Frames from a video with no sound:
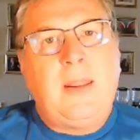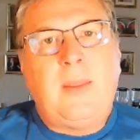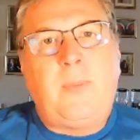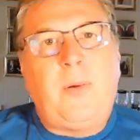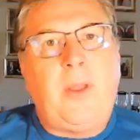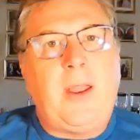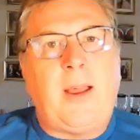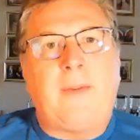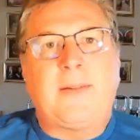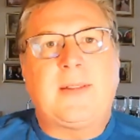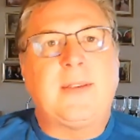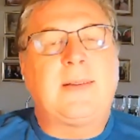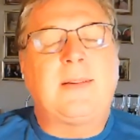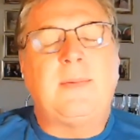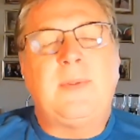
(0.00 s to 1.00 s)
the playoff
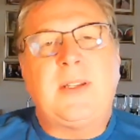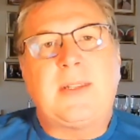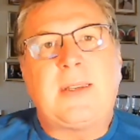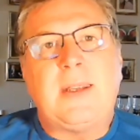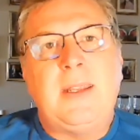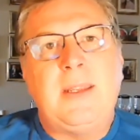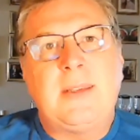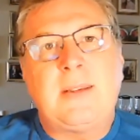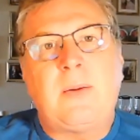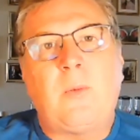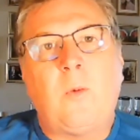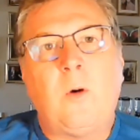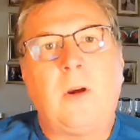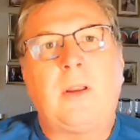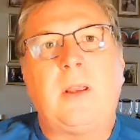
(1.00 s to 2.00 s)
system just
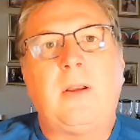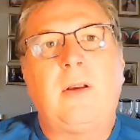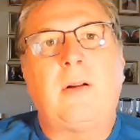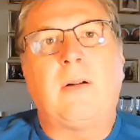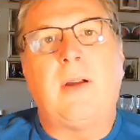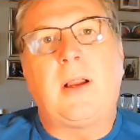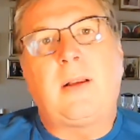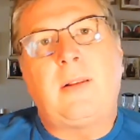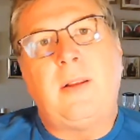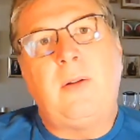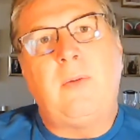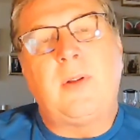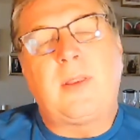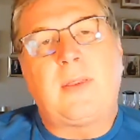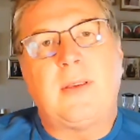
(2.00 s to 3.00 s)
isn't working correctly
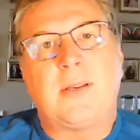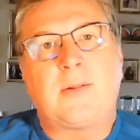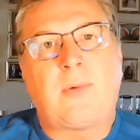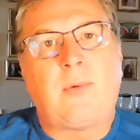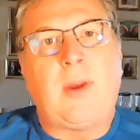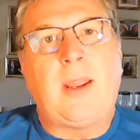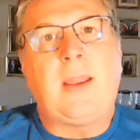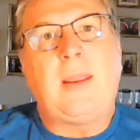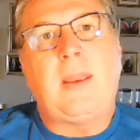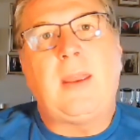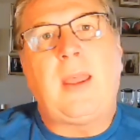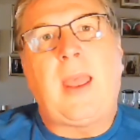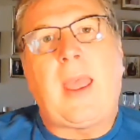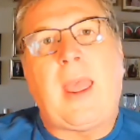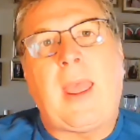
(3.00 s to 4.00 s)
with this
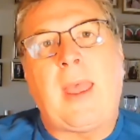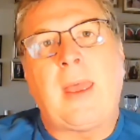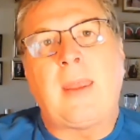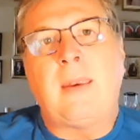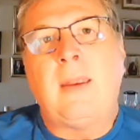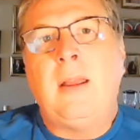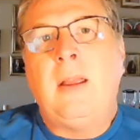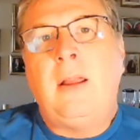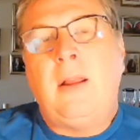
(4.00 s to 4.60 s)
ranking and